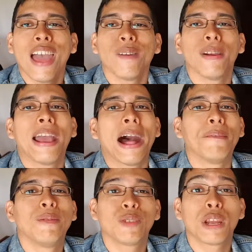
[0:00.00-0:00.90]
Every
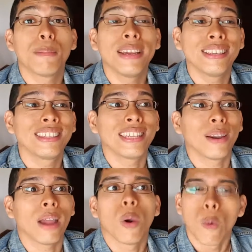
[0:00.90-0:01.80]
album is trying to be
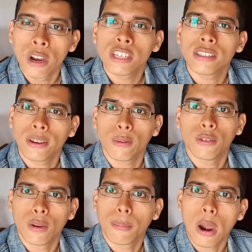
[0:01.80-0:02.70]
Hysteria. I wish they were
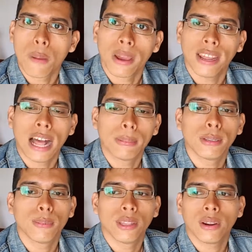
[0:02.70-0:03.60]
doing Pyromania
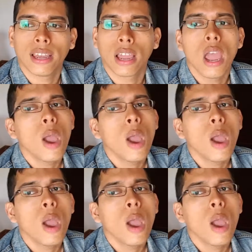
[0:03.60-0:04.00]
albums, but they're like,